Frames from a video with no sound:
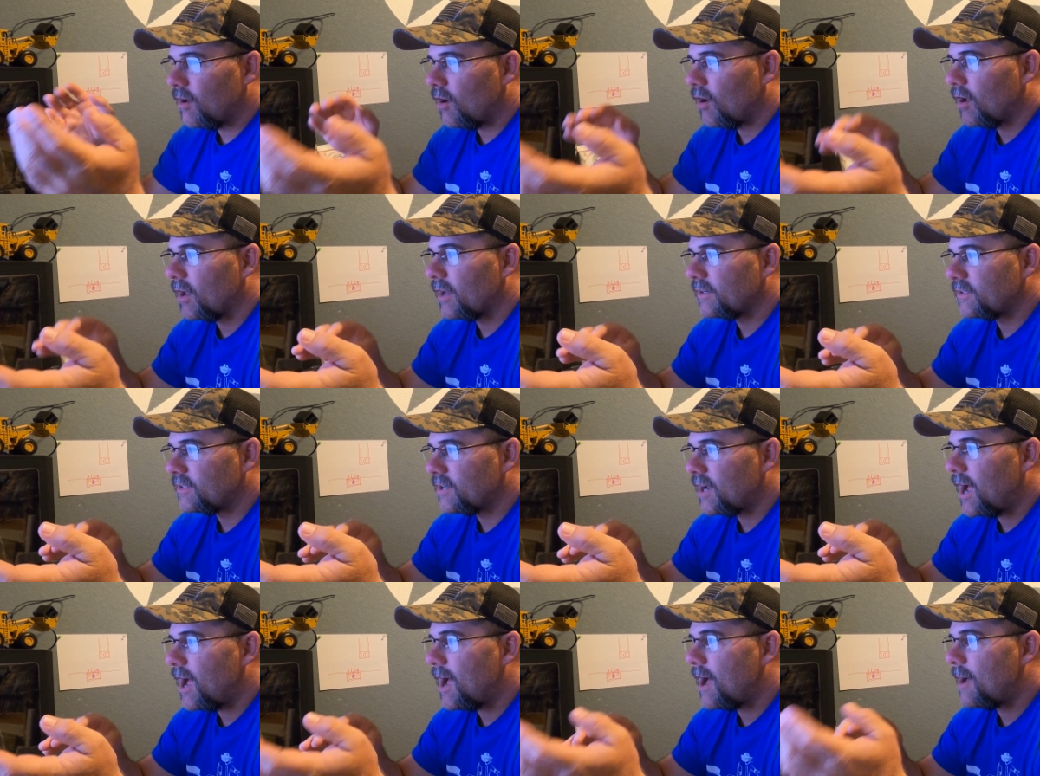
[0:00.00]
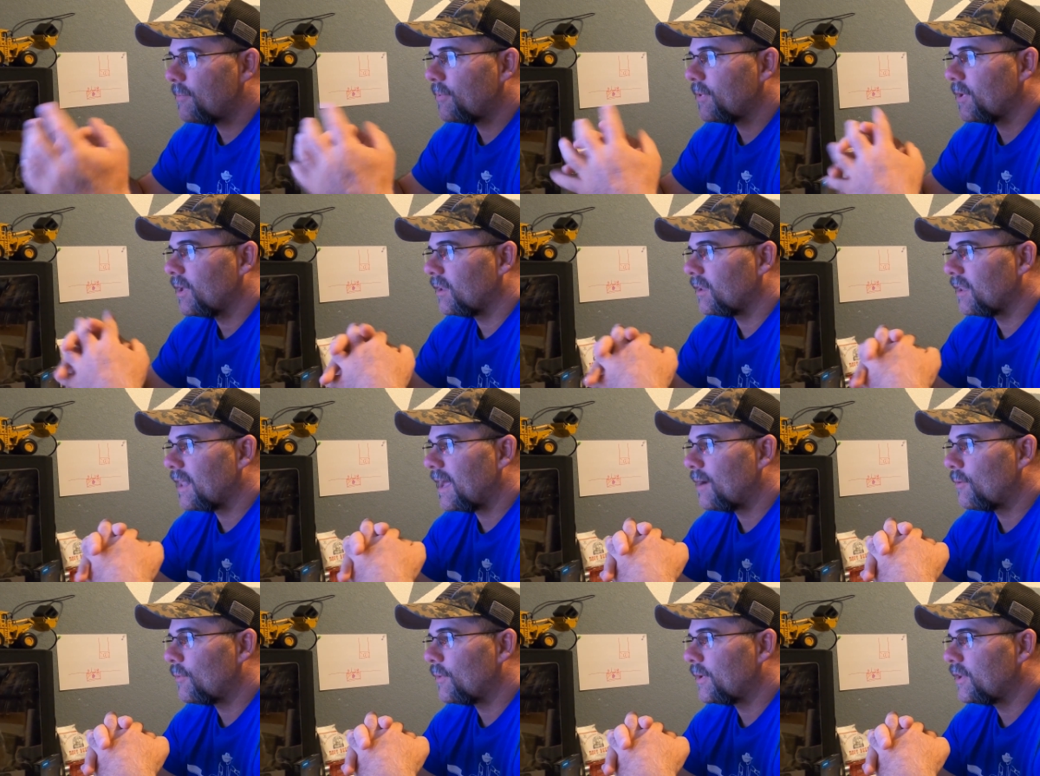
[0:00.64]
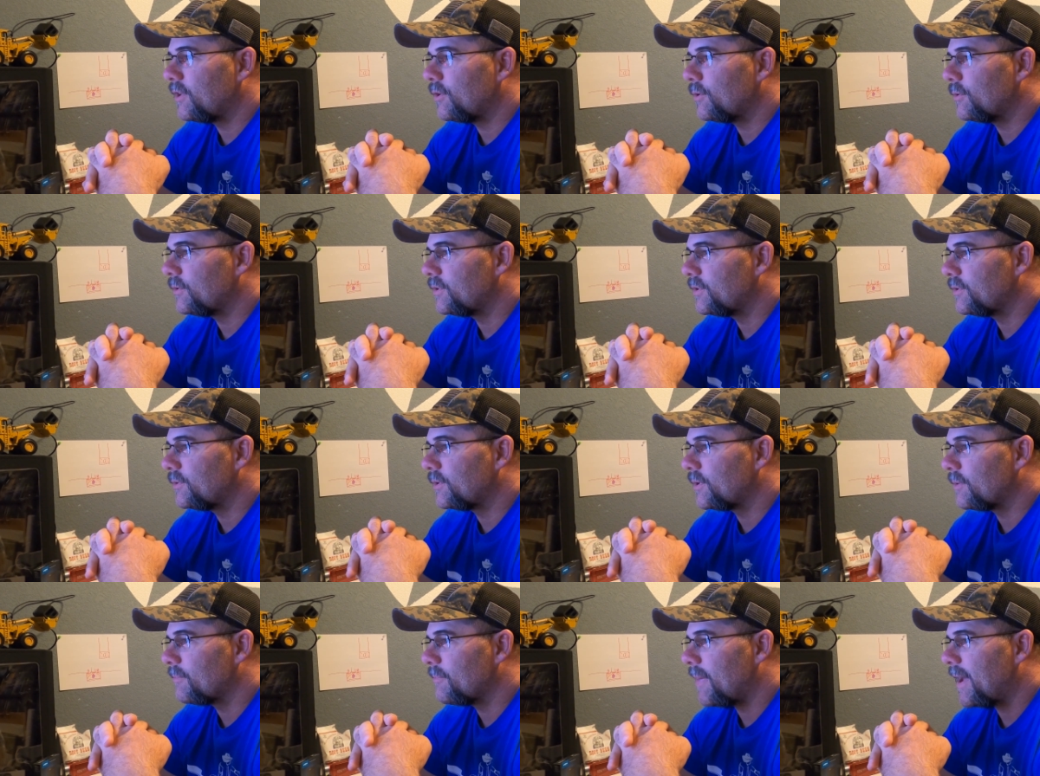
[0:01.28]
on top, allowing you
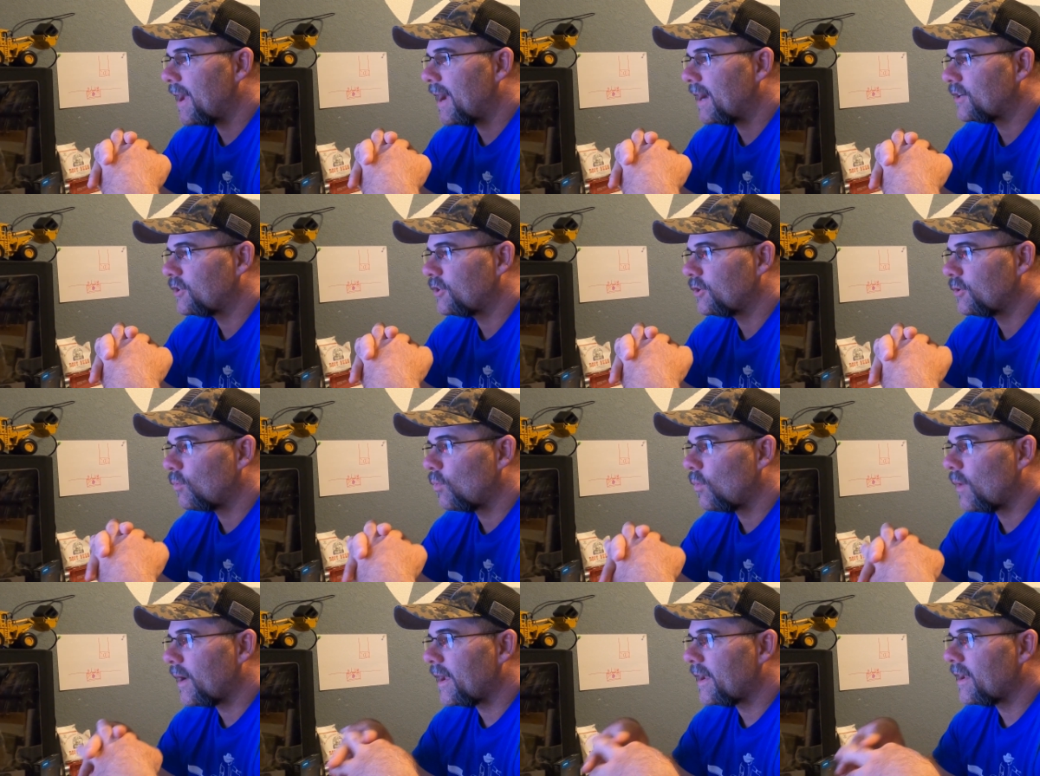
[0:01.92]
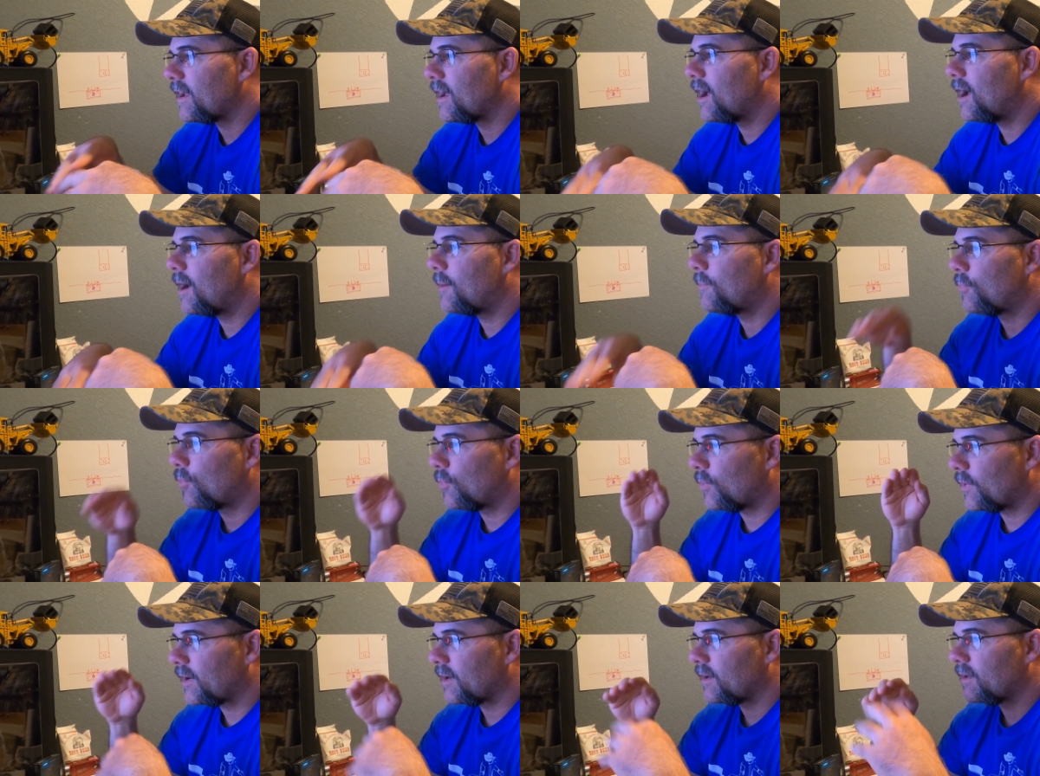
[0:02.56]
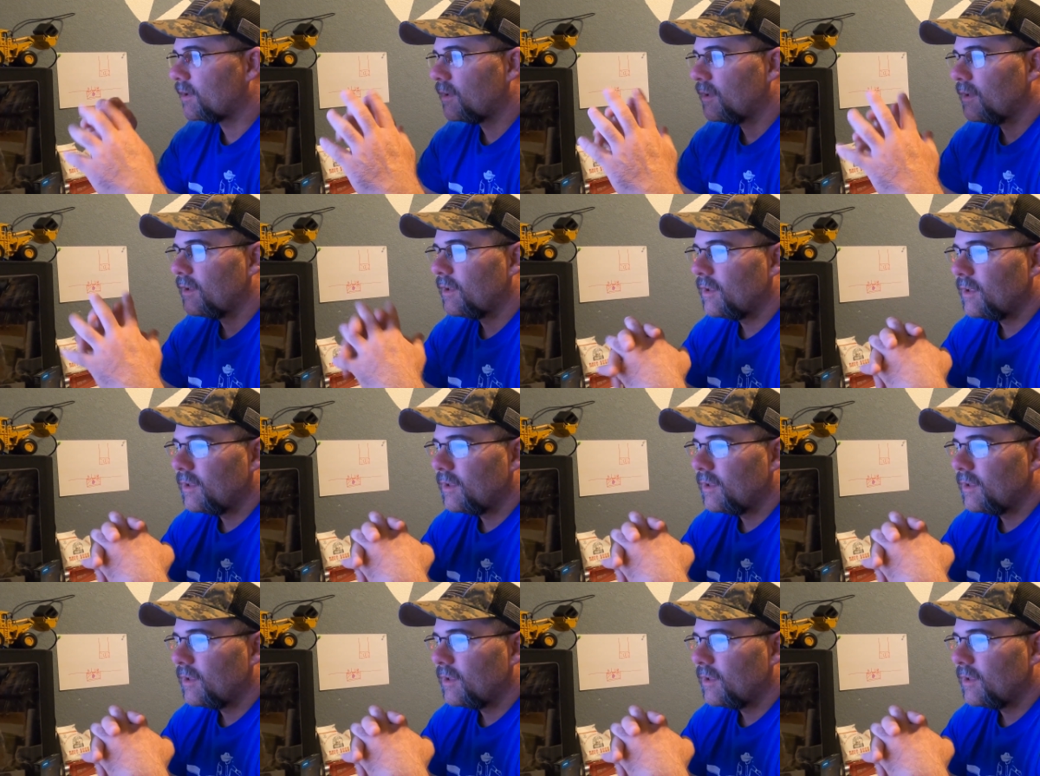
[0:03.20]
to compact your way upward.